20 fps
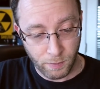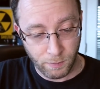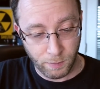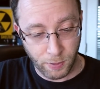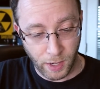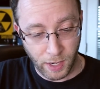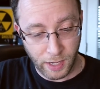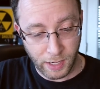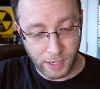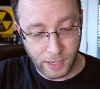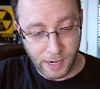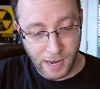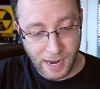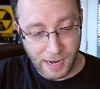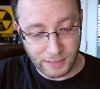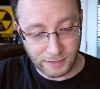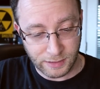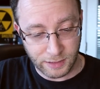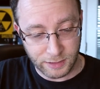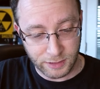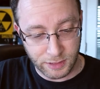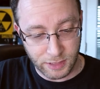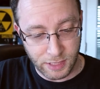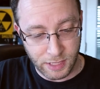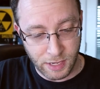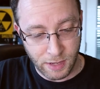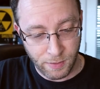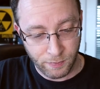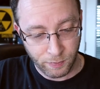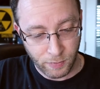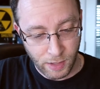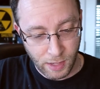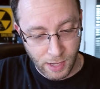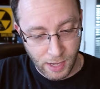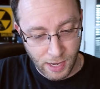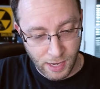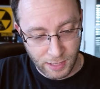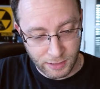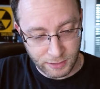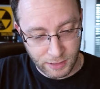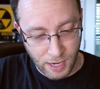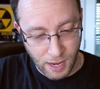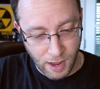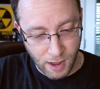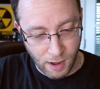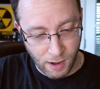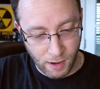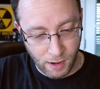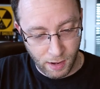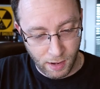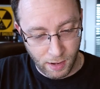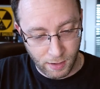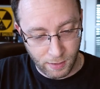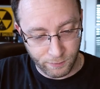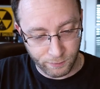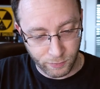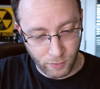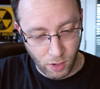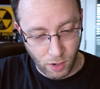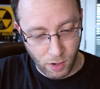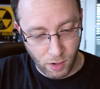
but it has, let's see, it has um,